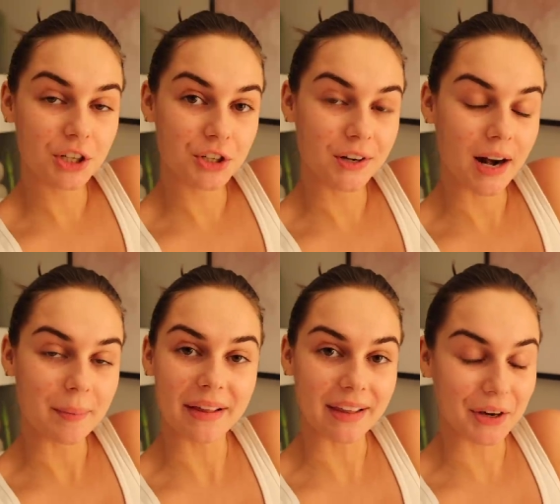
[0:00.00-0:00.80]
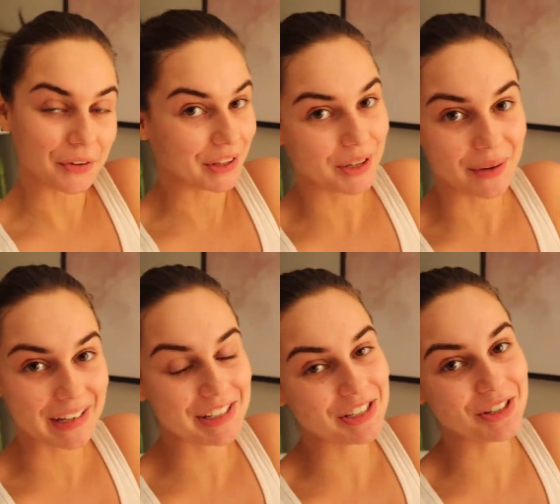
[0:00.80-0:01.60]
Turn on my light really
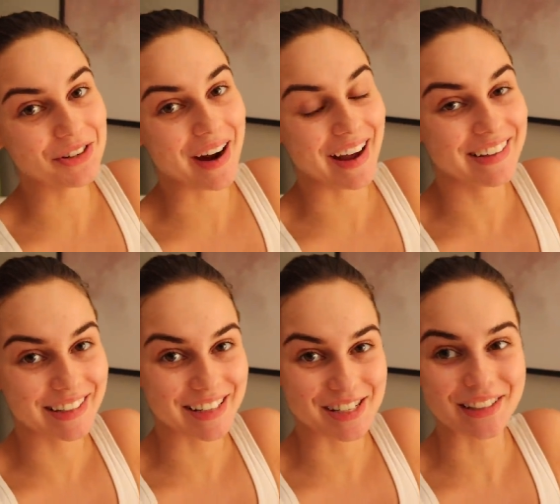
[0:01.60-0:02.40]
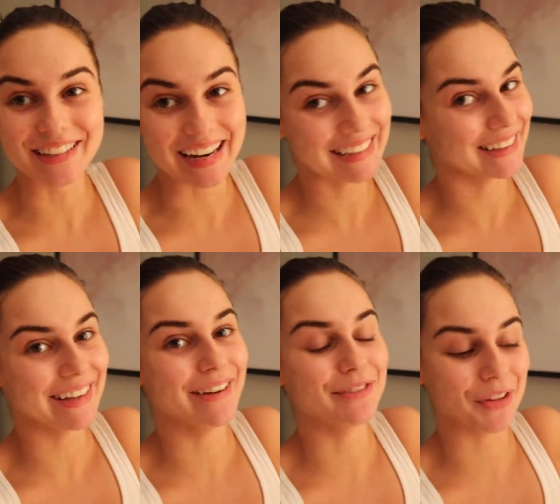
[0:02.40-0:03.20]
quick to end this
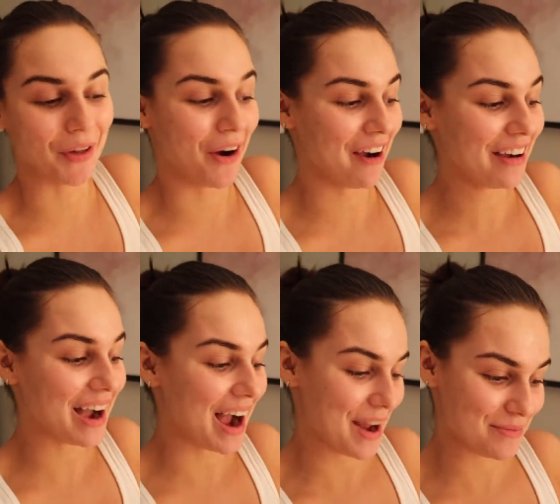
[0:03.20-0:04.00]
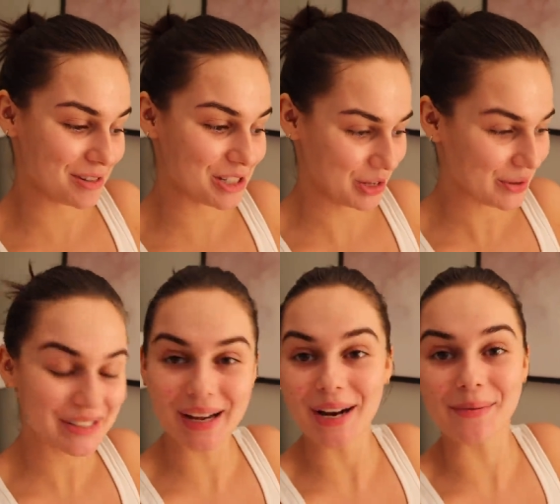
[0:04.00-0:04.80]
nightly vlog. I am so
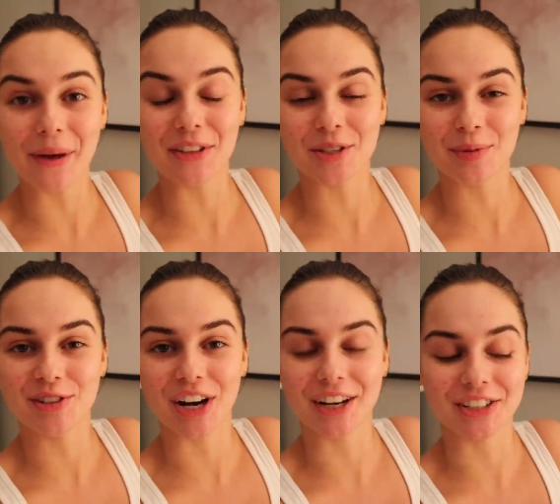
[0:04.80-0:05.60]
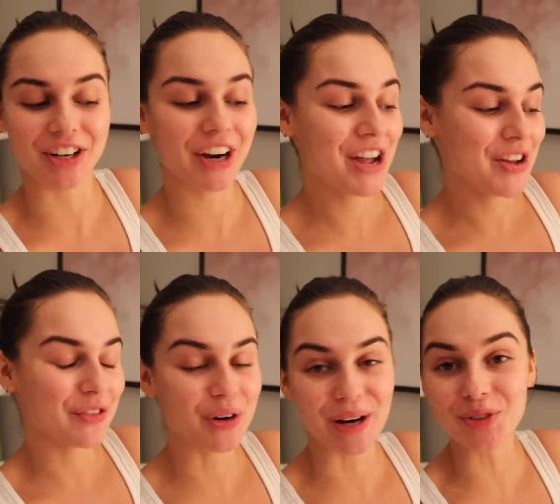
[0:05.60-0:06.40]
excited about this projector.
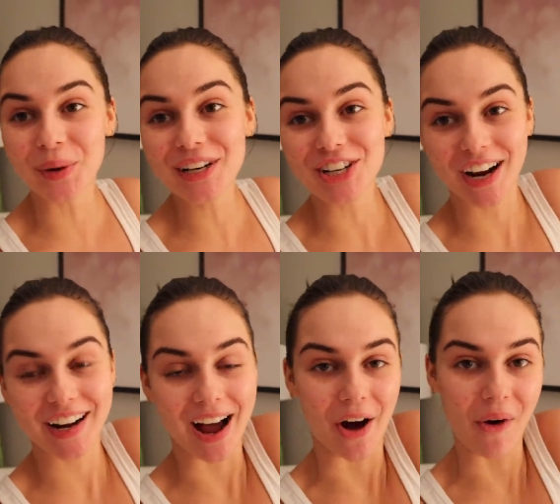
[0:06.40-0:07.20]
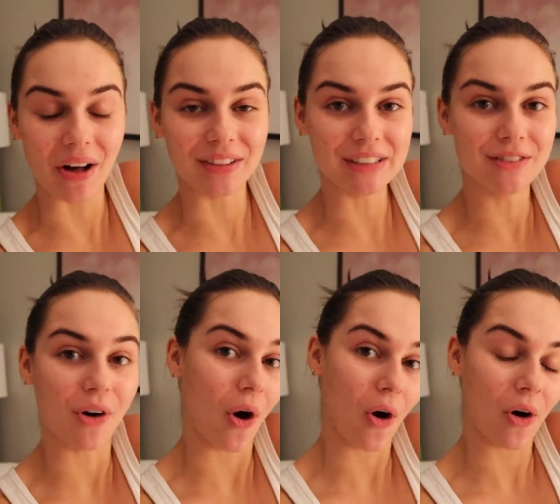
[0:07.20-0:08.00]
If you guys want to check it out, I'll leave
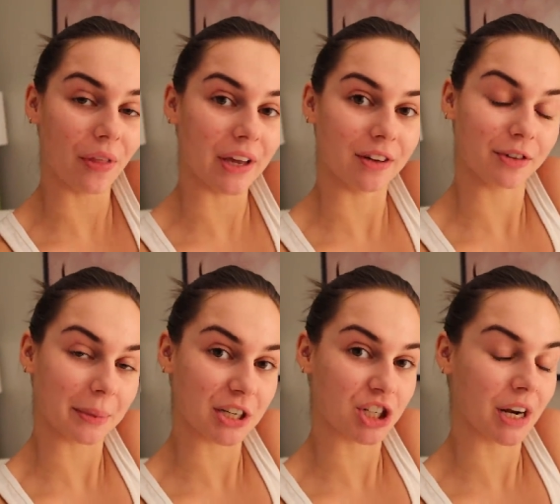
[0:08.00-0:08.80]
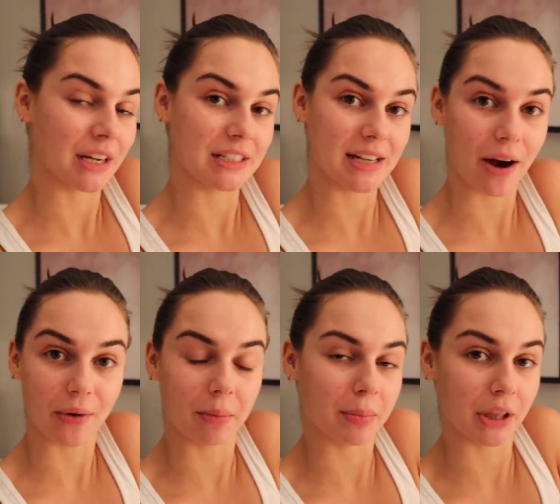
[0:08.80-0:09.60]
all the information
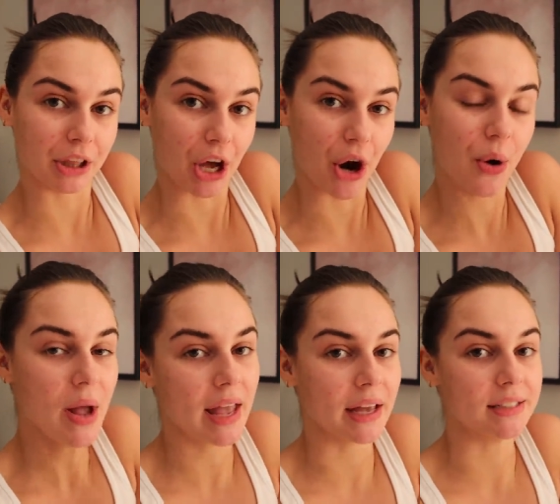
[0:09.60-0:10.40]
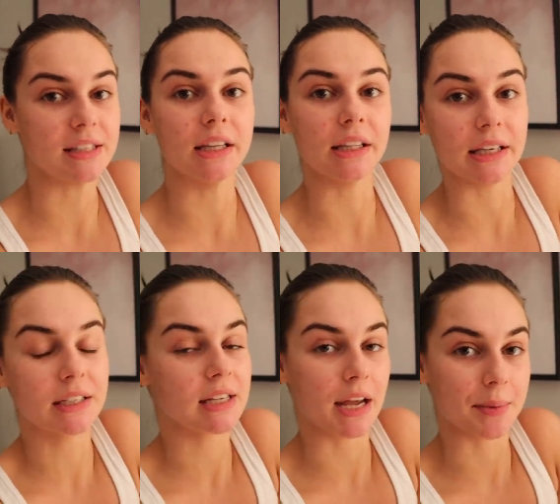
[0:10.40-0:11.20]
down below and the
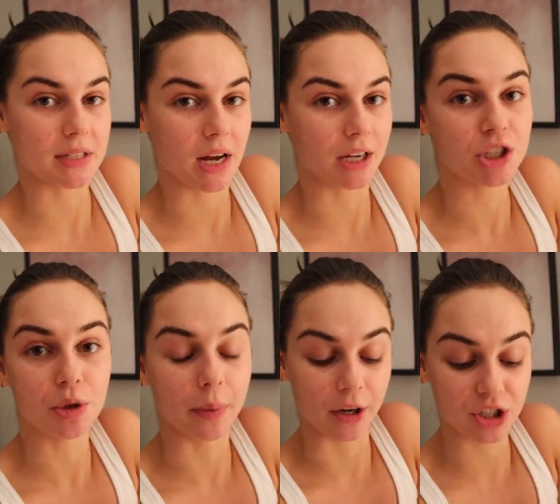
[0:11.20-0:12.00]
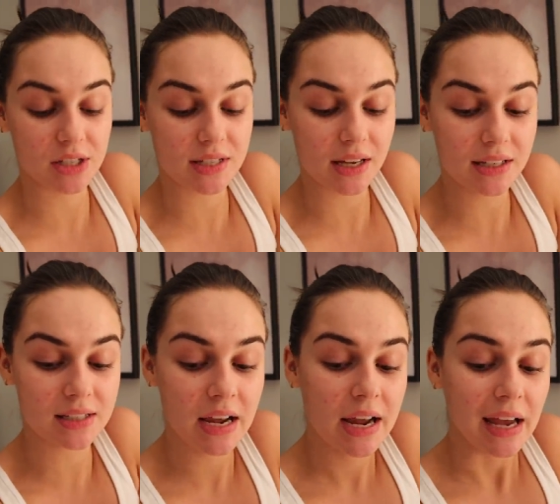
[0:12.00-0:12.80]
link to Amazon to purchase
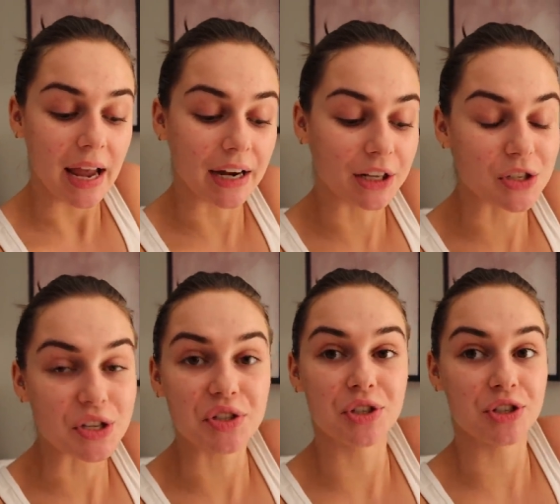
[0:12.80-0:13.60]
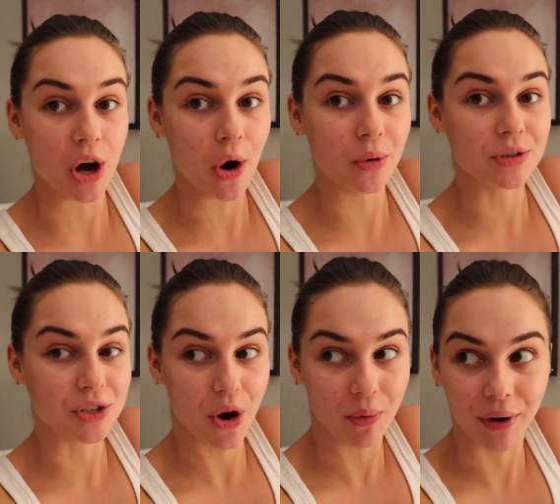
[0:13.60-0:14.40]
it. It is so,
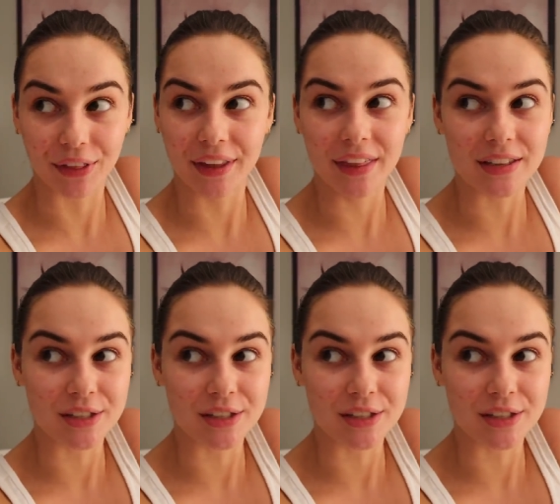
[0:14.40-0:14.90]
so worth it.